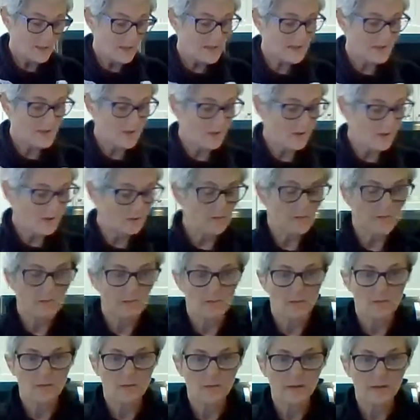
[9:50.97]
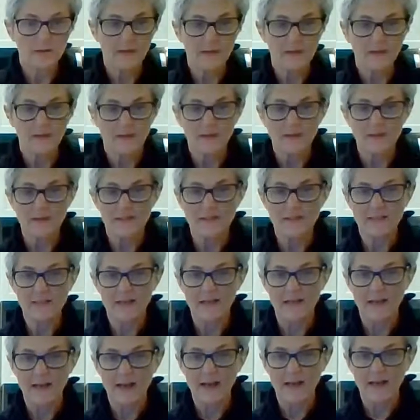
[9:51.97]
So I think you can
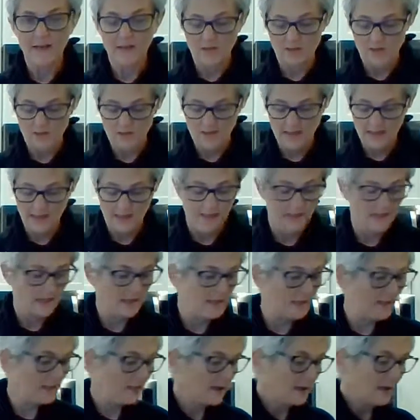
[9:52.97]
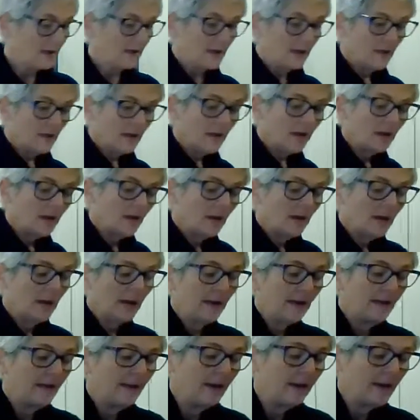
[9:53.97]
see that. You just kind of,
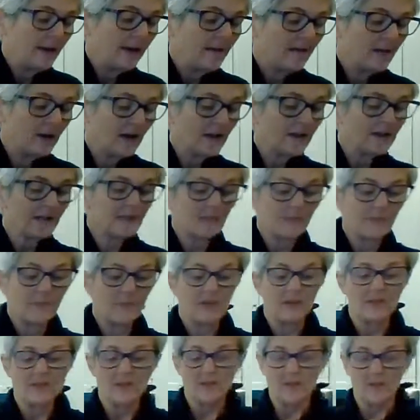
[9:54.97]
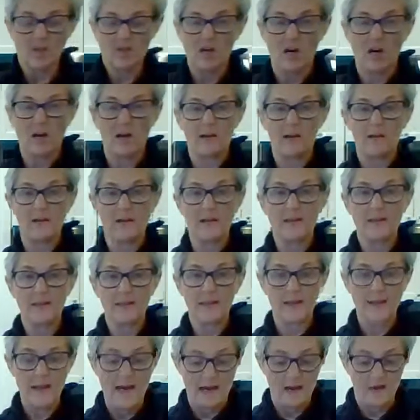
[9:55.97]
and then I've got some melted
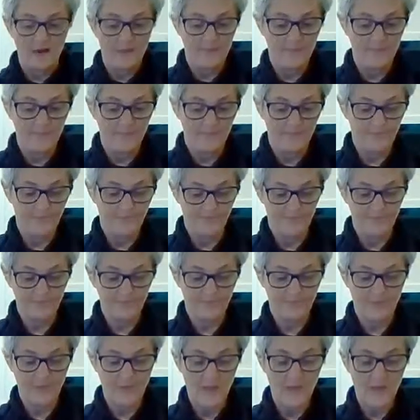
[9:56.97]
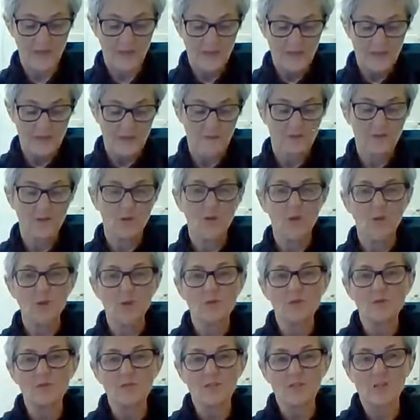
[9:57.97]
chocolate. Now, if you
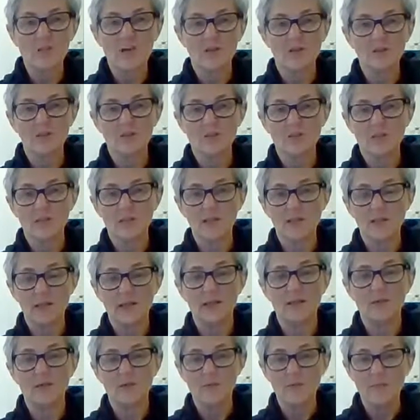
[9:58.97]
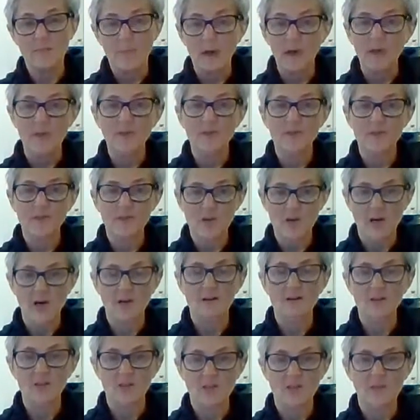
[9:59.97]
use chocolate chip, like if you melt
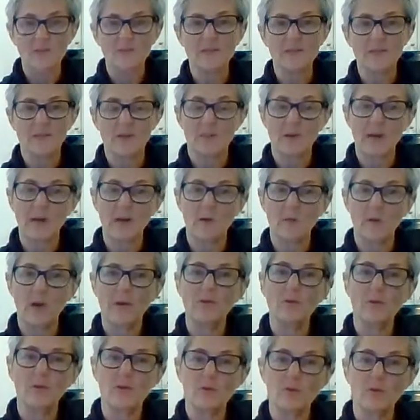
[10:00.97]
chocolate chips in the microwave to